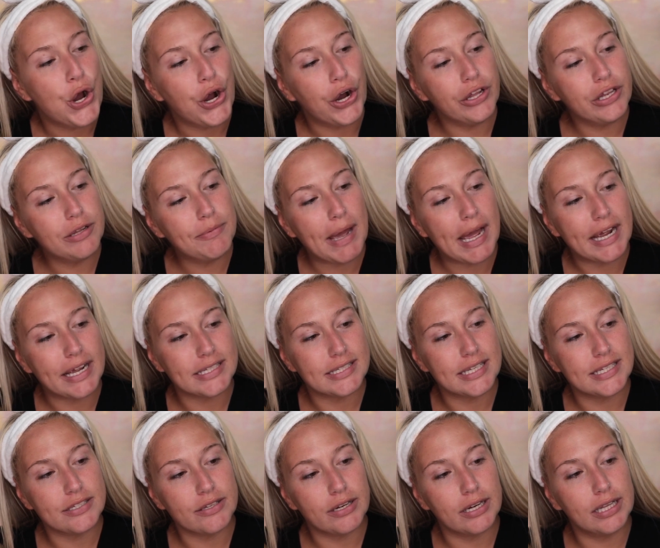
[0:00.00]
On the back, it
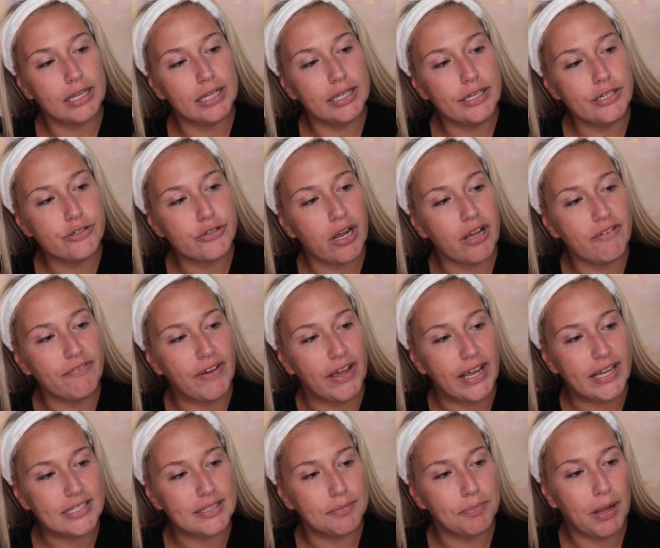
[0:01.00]
says, on a clean, dry
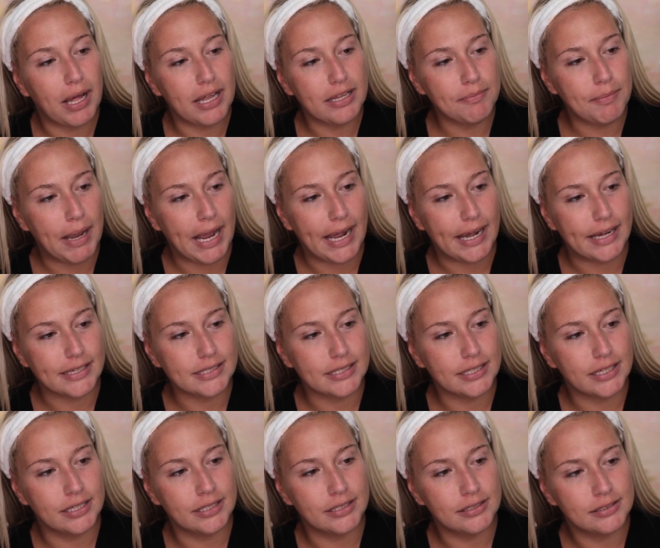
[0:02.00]
face, apply the
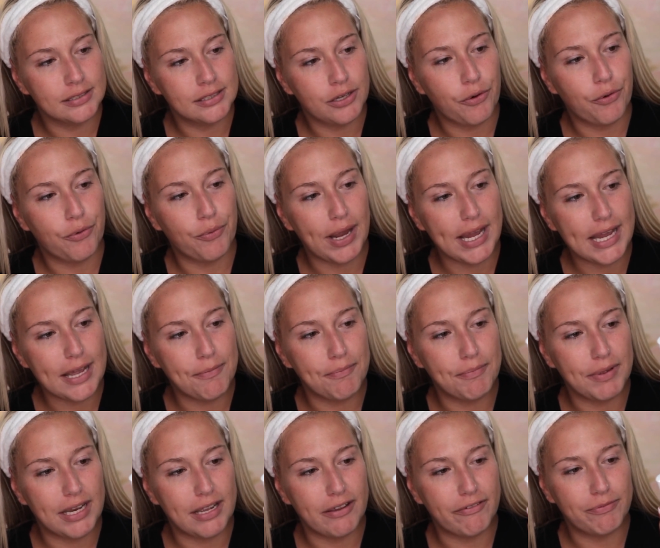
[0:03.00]
mask. Wait a
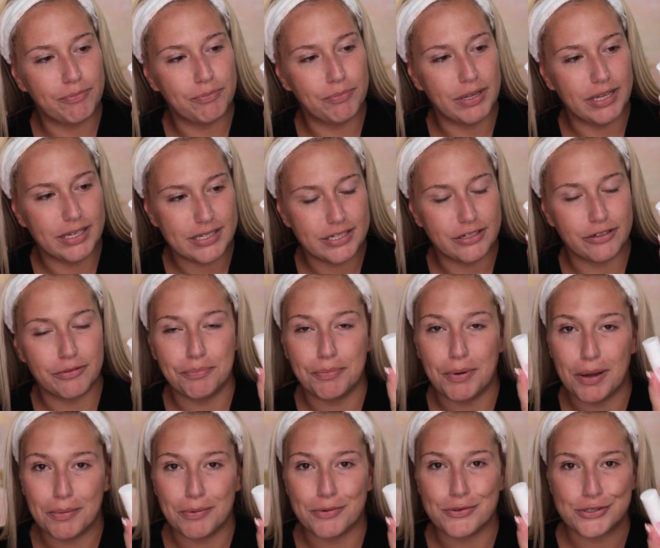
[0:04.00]
minute until
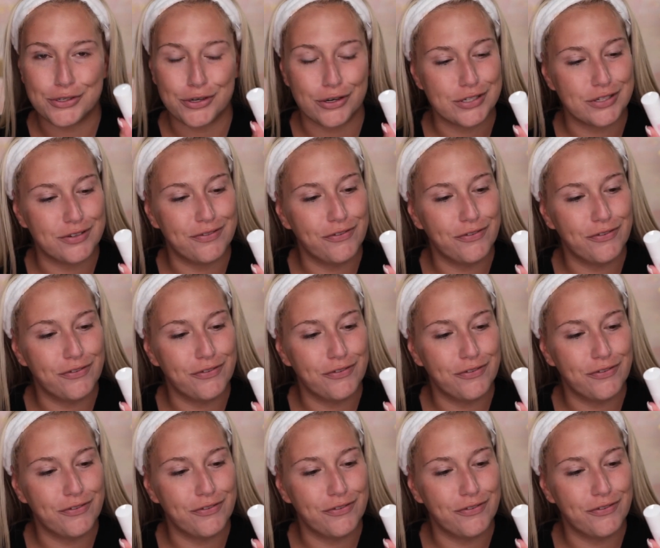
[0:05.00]
bubbles start to